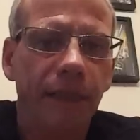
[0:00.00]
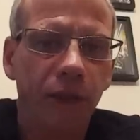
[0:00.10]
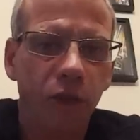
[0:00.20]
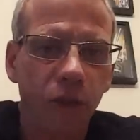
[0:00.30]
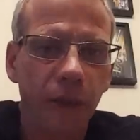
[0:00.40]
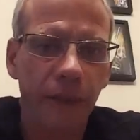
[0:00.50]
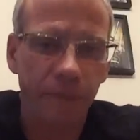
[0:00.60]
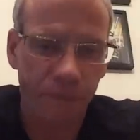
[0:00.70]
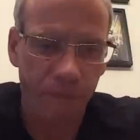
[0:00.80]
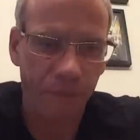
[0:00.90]
enjoying
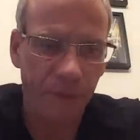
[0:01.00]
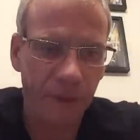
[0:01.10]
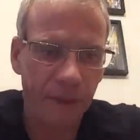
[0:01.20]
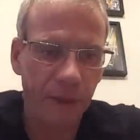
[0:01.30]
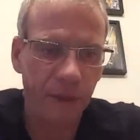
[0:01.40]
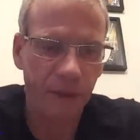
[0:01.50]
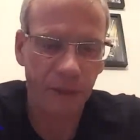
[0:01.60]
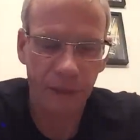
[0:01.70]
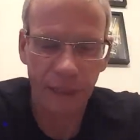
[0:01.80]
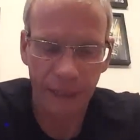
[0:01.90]

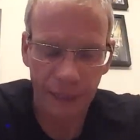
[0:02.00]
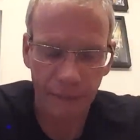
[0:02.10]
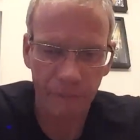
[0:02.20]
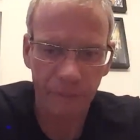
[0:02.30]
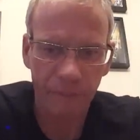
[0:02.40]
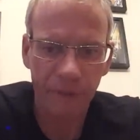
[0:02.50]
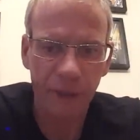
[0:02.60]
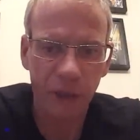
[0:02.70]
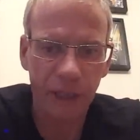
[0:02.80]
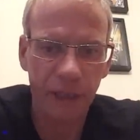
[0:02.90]
uh,
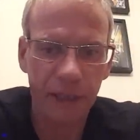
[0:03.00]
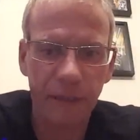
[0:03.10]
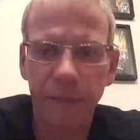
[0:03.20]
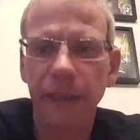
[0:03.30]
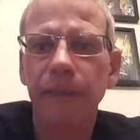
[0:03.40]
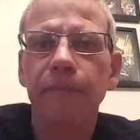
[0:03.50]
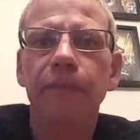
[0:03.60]
each other's company